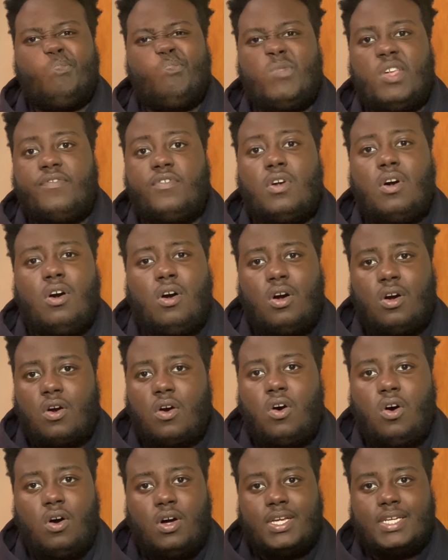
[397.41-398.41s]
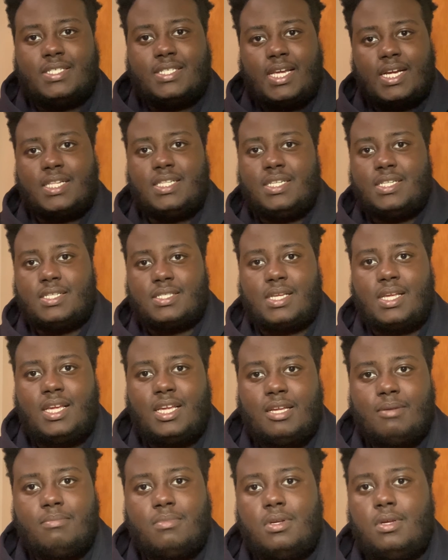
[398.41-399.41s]
If y'all are all exactly the
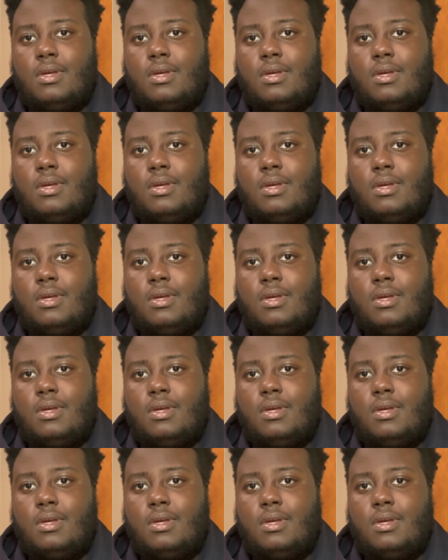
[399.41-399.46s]
same,